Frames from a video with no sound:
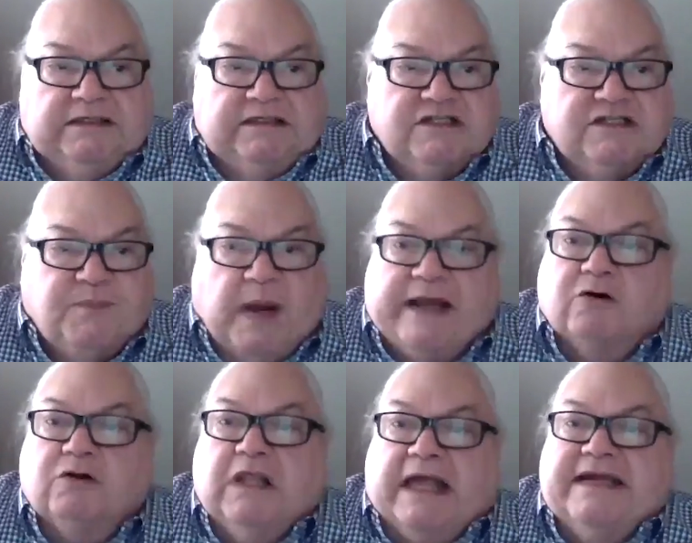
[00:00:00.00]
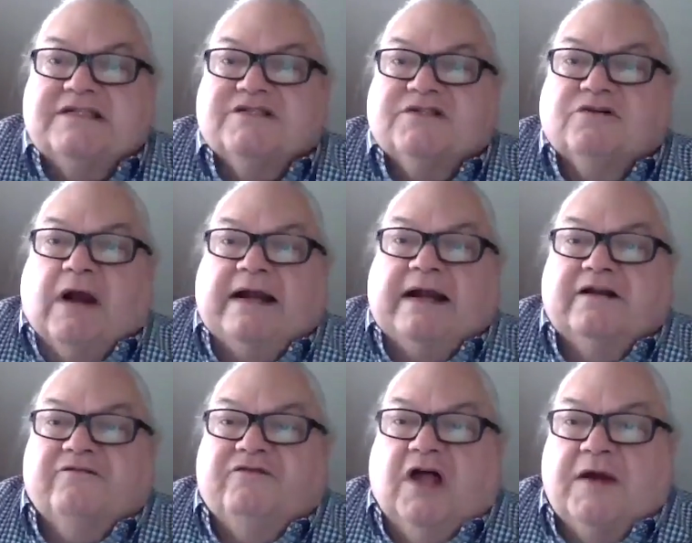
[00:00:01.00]
Spider Lace
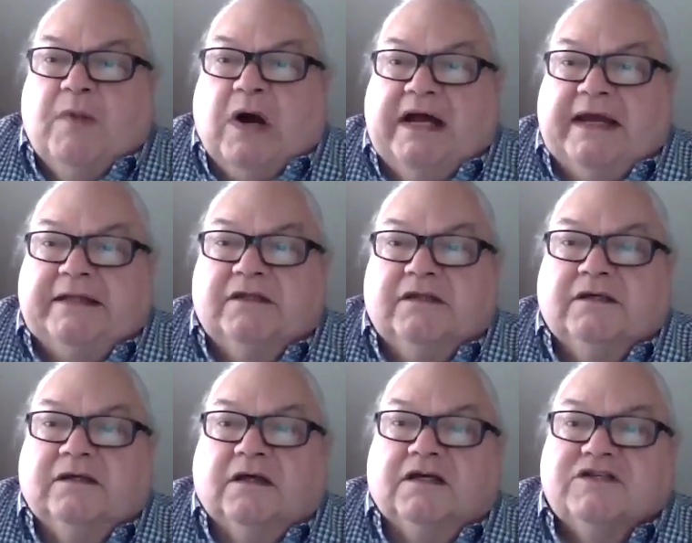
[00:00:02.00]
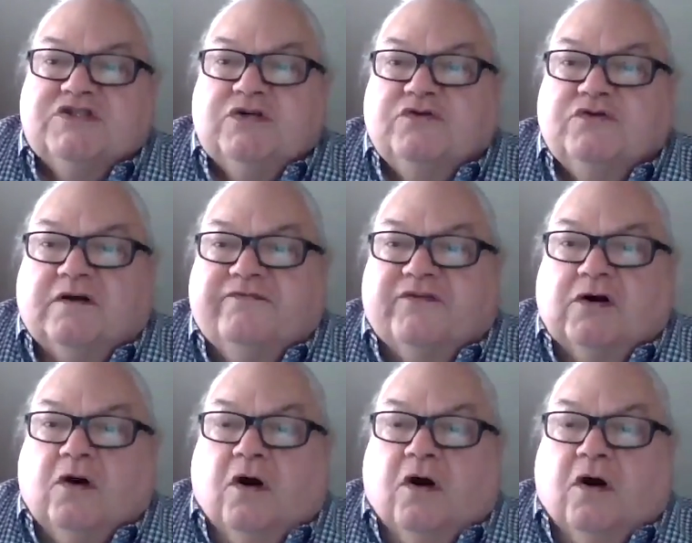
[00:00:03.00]
Dragonfly Mind, Sutra for
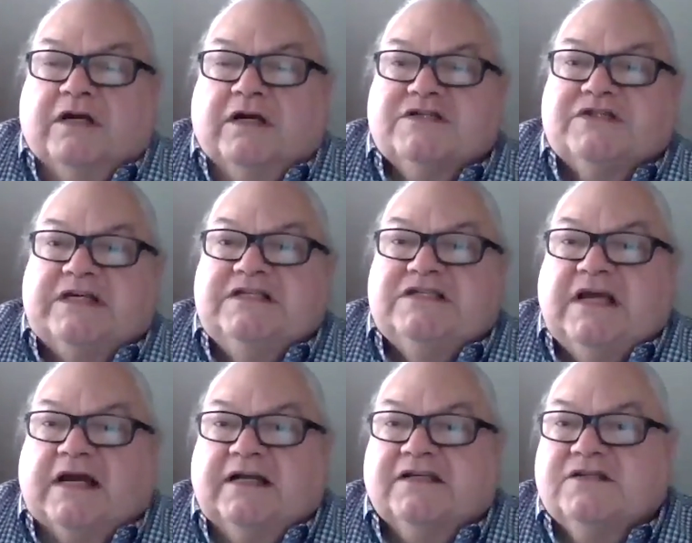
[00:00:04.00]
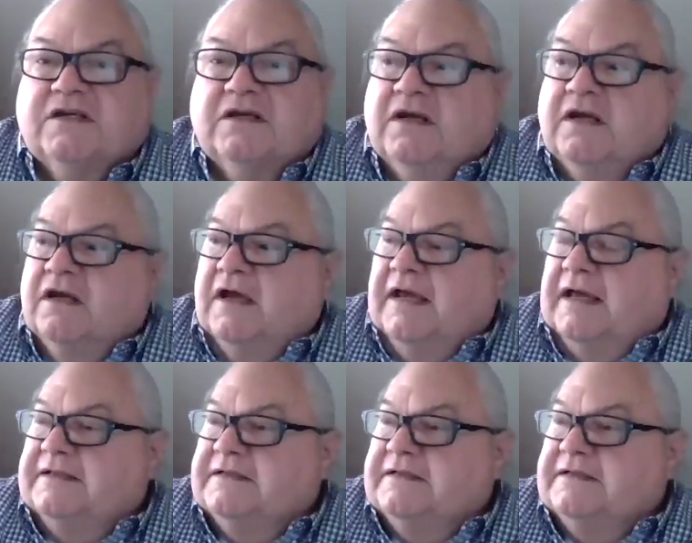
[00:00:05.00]
August Insects. And